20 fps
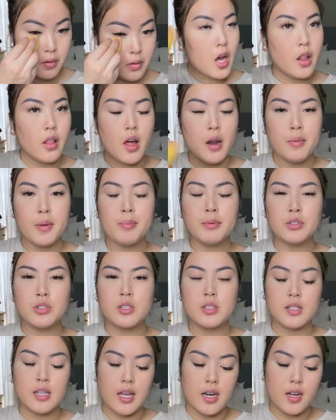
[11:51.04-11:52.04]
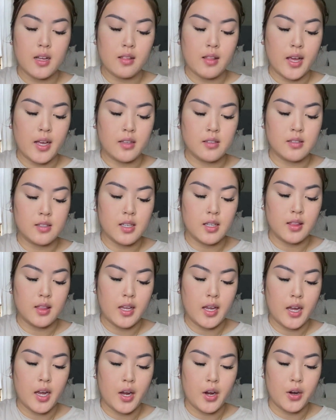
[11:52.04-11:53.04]
A lot of people just let it like sit
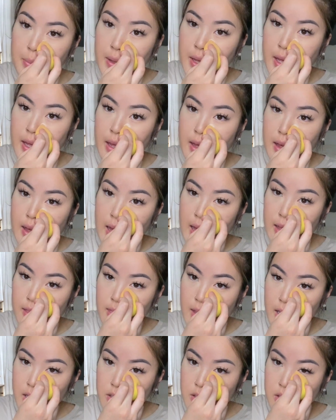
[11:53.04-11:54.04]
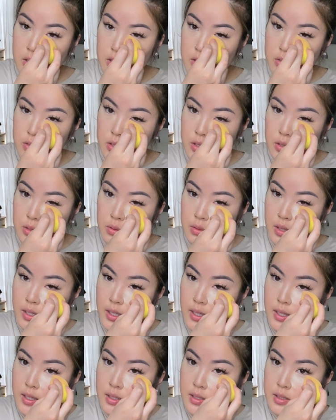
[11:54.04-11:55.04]
there, but I like to do
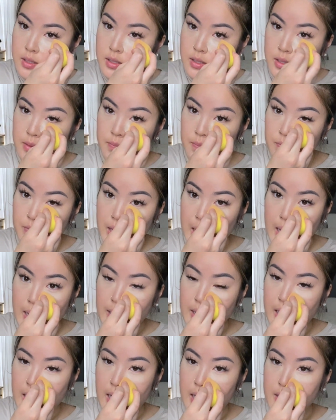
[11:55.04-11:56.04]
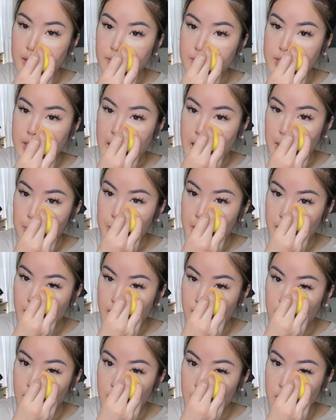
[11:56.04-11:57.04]
this and kind of dab it
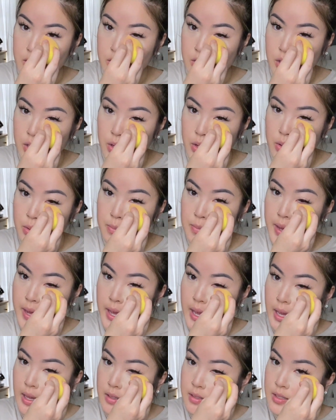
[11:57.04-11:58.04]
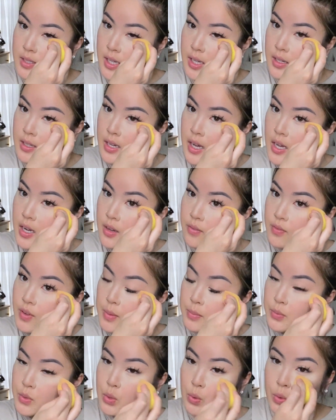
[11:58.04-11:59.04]
in there so my skin kind of
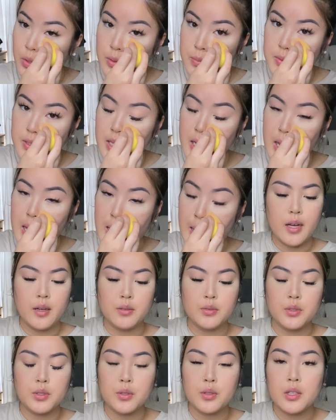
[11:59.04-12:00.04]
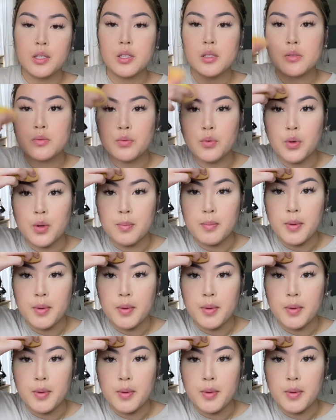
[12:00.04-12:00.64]
absorbs it. I'll do this for